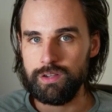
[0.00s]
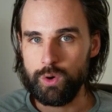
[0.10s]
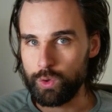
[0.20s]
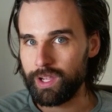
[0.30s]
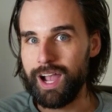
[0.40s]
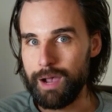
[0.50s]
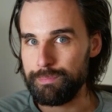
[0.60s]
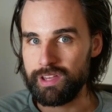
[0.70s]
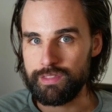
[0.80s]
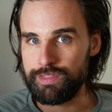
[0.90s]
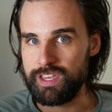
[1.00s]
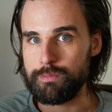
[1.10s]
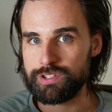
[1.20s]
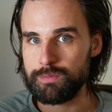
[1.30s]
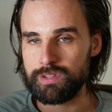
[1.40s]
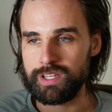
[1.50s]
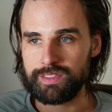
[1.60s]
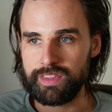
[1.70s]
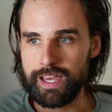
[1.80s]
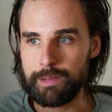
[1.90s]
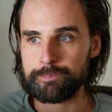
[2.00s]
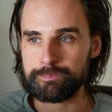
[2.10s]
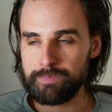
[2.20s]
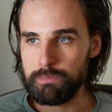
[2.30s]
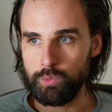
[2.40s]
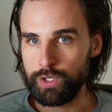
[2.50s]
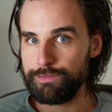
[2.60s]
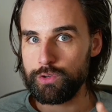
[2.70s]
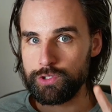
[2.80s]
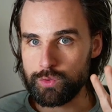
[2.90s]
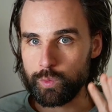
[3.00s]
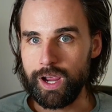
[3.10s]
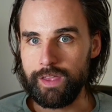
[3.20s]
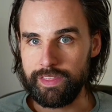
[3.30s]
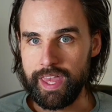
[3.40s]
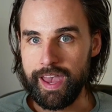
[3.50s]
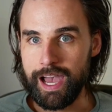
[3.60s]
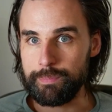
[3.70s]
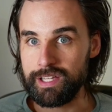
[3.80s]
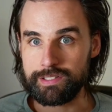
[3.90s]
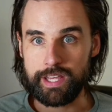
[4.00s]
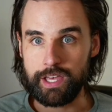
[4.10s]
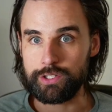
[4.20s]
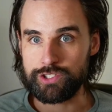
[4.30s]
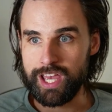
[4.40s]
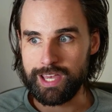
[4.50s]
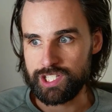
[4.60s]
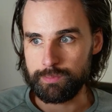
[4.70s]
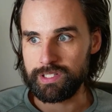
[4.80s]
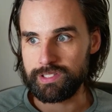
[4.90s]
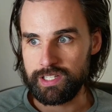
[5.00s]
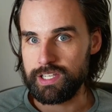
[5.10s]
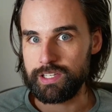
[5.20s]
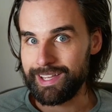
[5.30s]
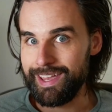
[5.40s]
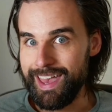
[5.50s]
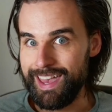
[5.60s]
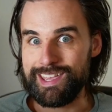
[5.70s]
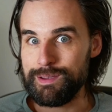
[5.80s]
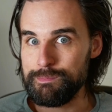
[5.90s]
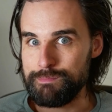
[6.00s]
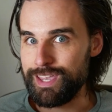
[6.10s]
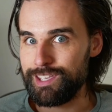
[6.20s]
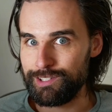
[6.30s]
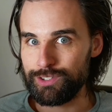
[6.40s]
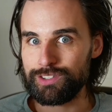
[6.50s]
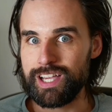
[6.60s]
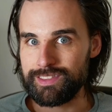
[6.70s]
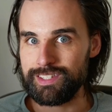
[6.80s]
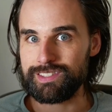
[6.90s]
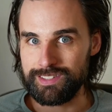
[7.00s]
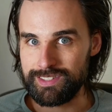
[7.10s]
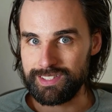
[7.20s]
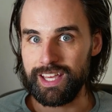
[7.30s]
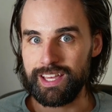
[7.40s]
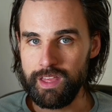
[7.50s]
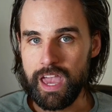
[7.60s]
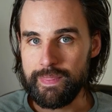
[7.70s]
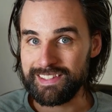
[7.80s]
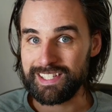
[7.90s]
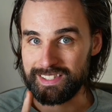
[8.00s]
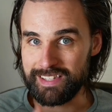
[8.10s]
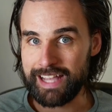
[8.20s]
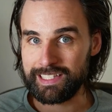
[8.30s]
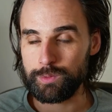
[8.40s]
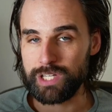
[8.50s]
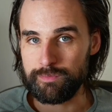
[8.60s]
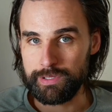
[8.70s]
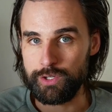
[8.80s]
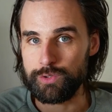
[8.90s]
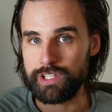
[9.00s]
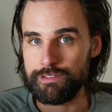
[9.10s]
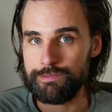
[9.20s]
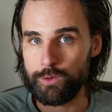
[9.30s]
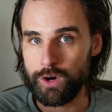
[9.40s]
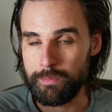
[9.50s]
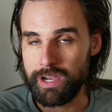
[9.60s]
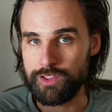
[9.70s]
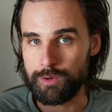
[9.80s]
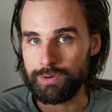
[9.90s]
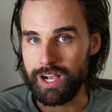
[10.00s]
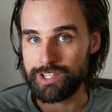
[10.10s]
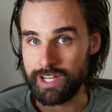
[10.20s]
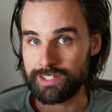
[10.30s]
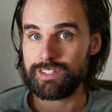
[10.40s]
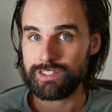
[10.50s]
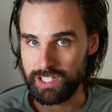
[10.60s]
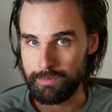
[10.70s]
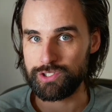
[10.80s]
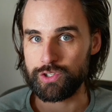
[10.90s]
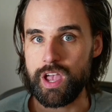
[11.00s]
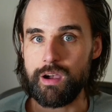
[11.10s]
or copy a theme or something like that. But what if you could just write the app and tell ChatGPT, like, hey, make it look like this instead? And that's exactly what I've been using it for on my other projects. So let me show you how it